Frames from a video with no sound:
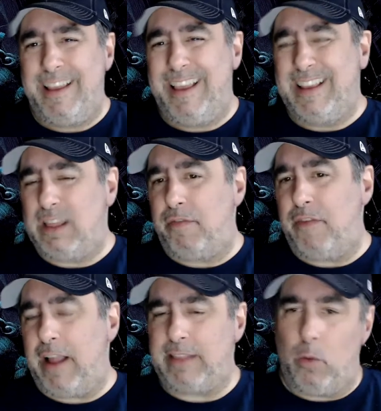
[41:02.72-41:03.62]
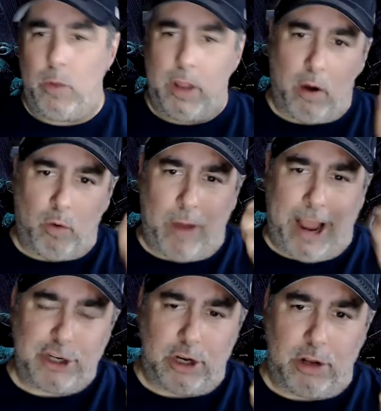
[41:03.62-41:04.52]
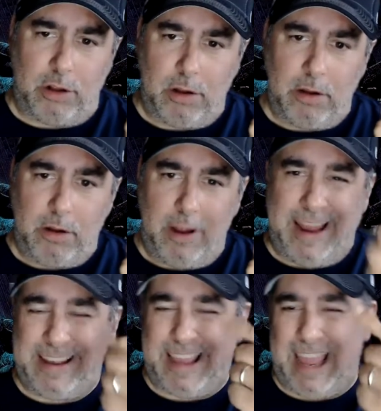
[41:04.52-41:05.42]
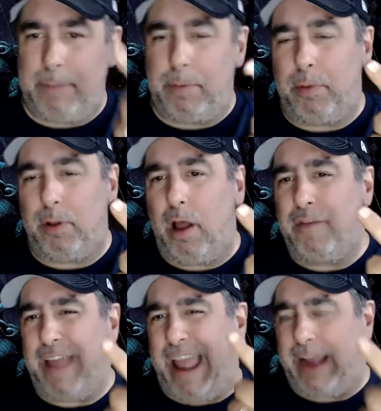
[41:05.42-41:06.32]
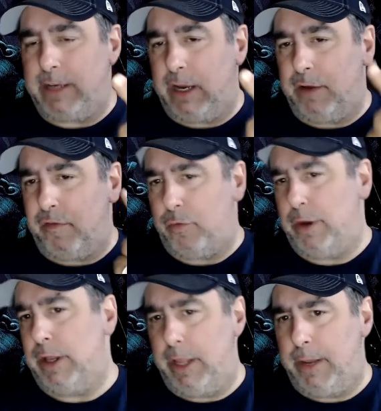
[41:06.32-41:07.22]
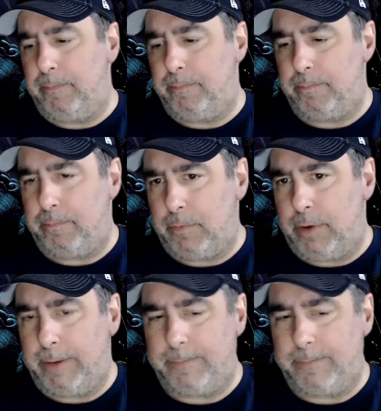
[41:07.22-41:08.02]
is the fact that we are rational and capable of acting freely. Right?